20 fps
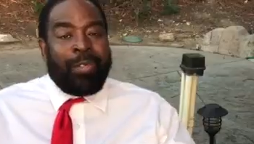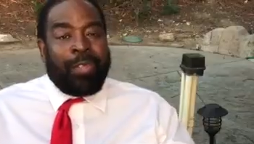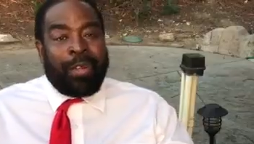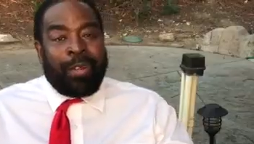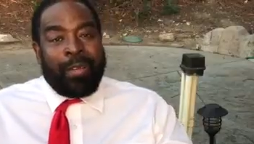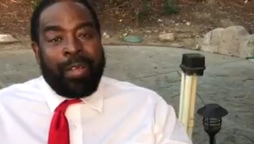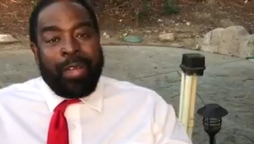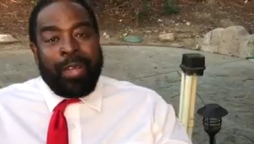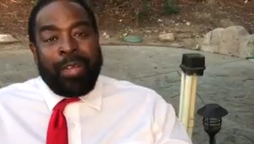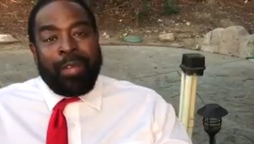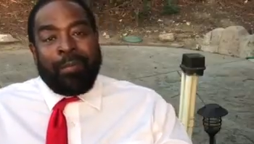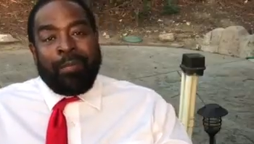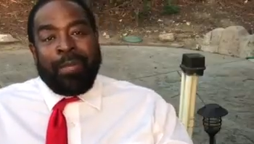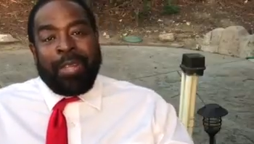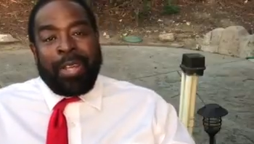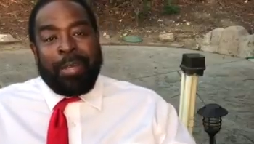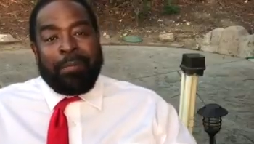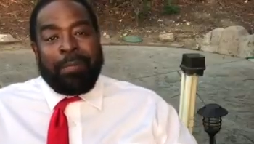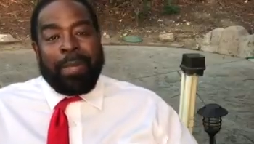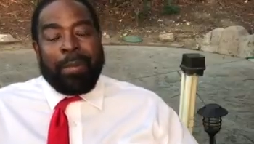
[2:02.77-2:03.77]
There
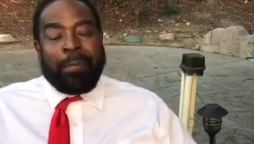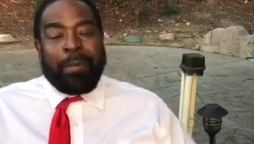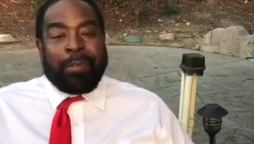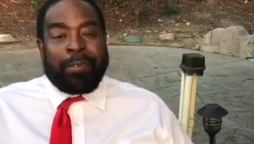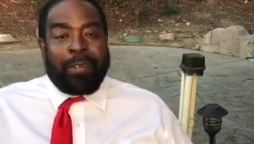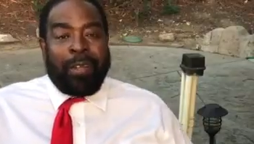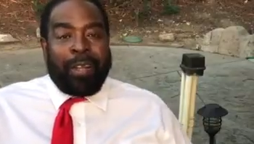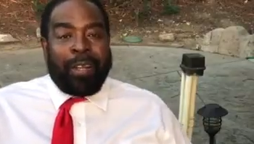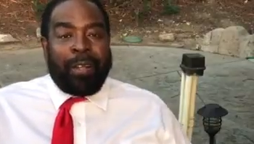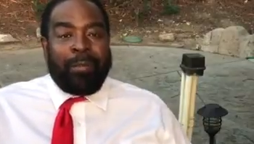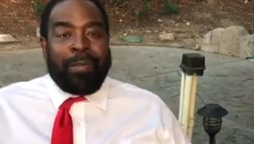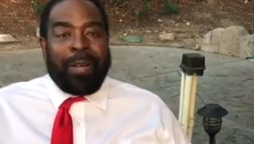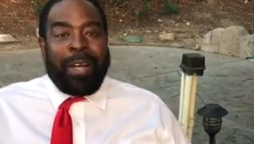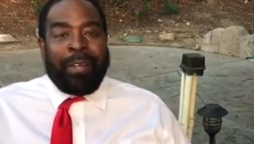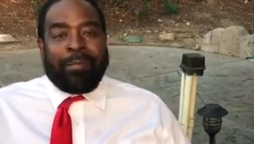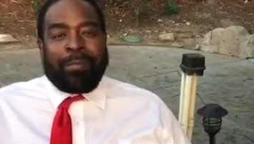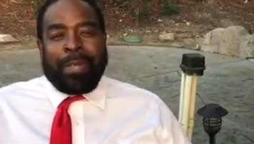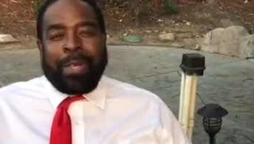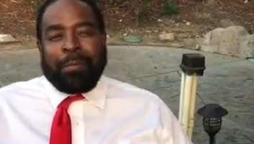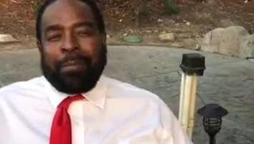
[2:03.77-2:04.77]
many people talk
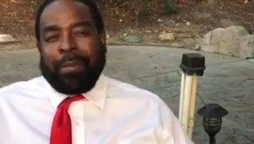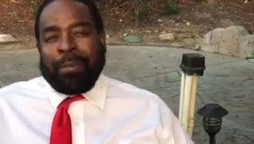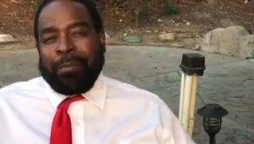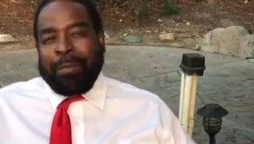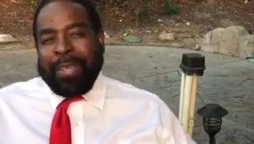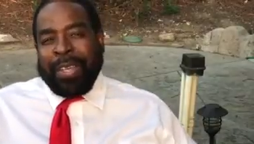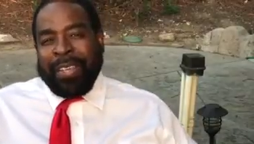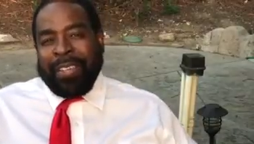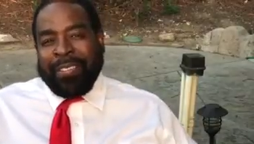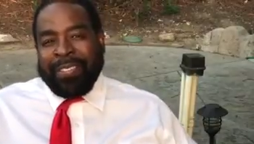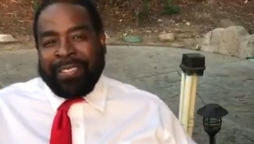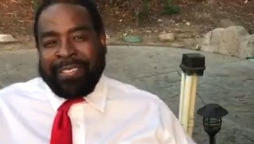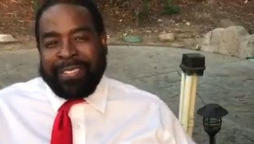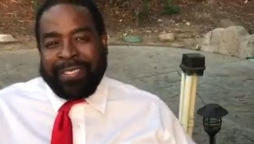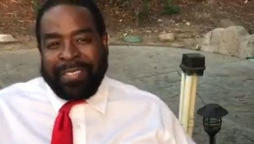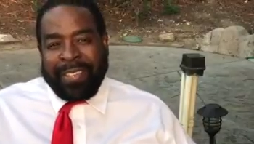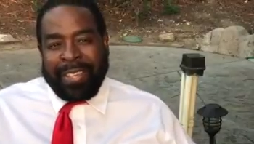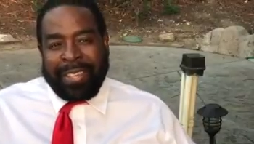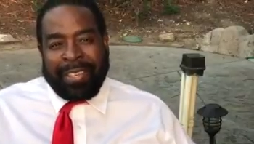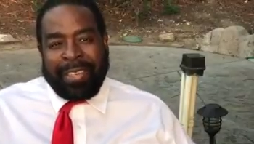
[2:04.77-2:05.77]
about people being
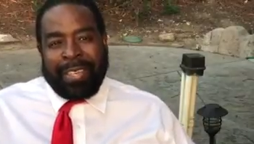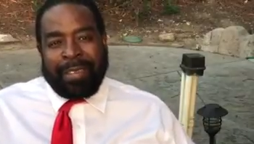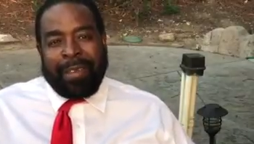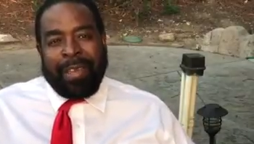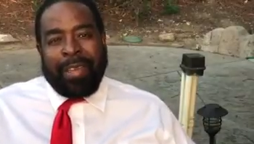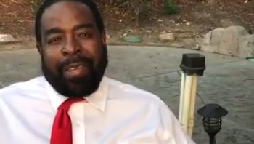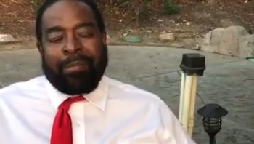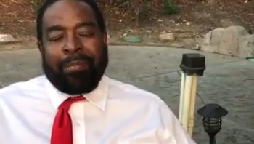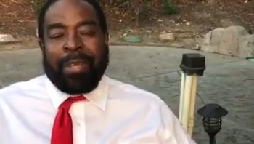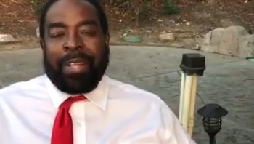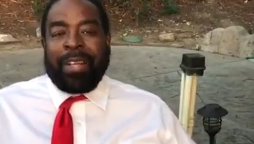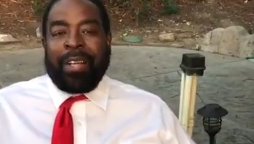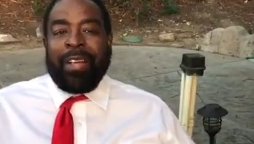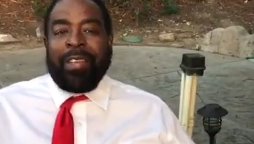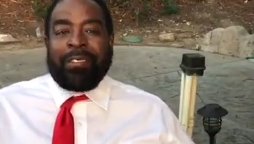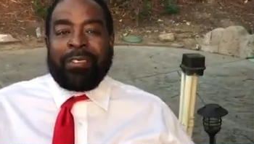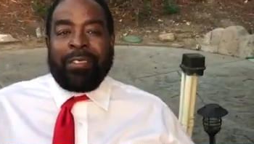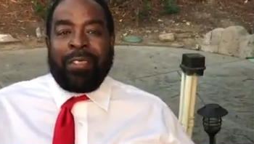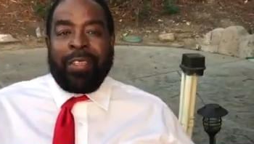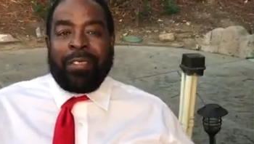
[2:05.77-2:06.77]
sick
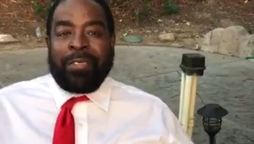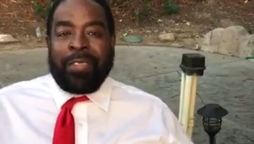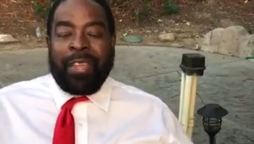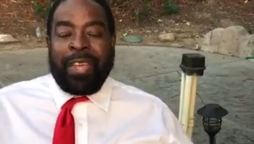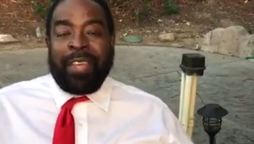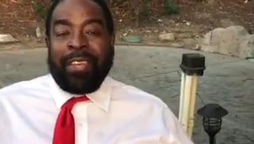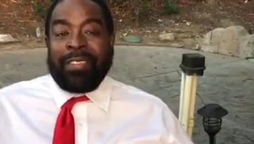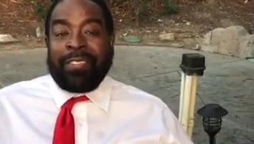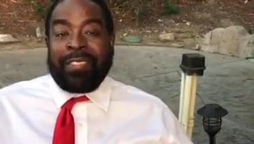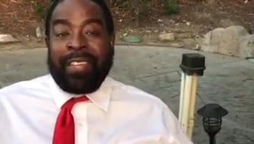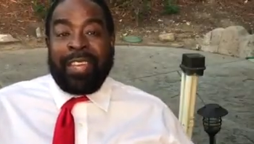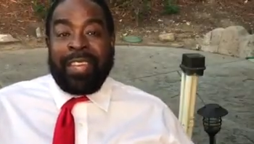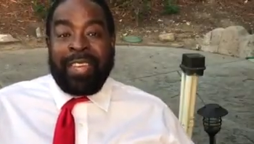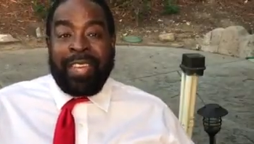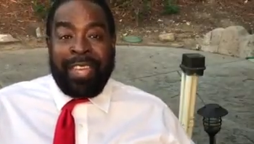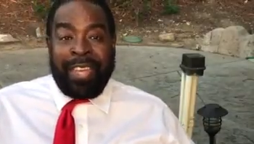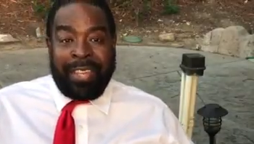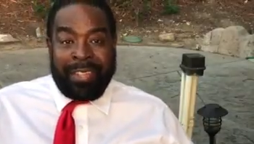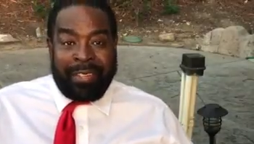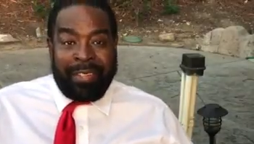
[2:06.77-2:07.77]
because of the things they
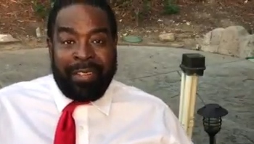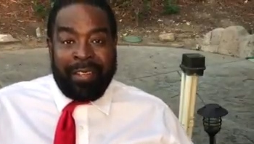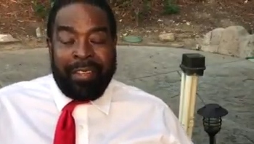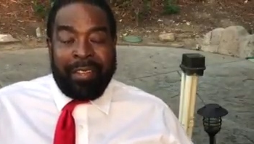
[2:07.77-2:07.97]
eat.